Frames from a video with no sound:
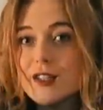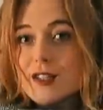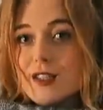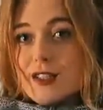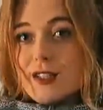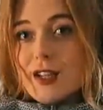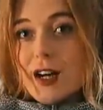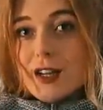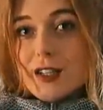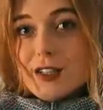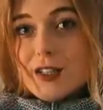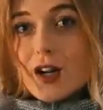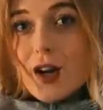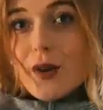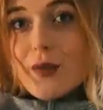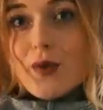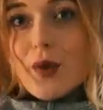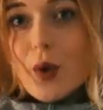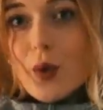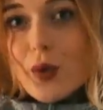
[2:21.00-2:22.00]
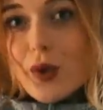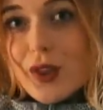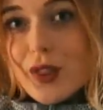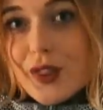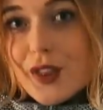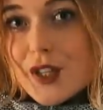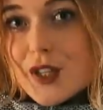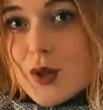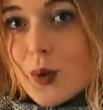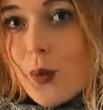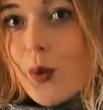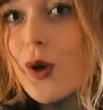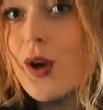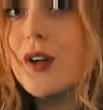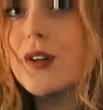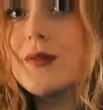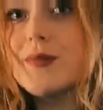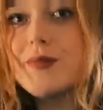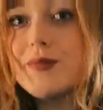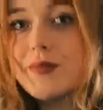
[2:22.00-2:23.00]
start it off with this
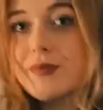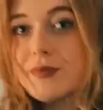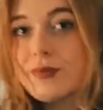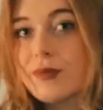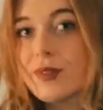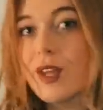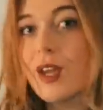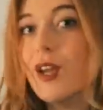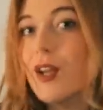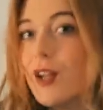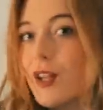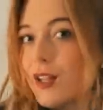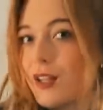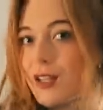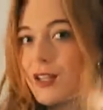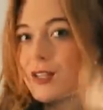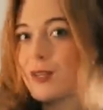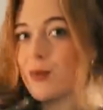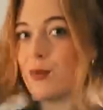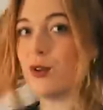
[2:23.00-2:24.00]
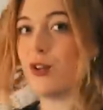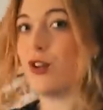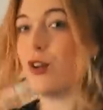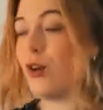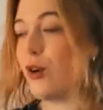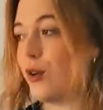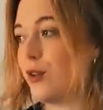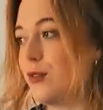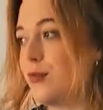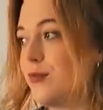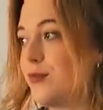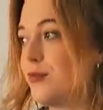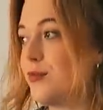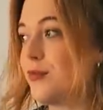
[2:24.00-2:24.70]
one. Let's put it on.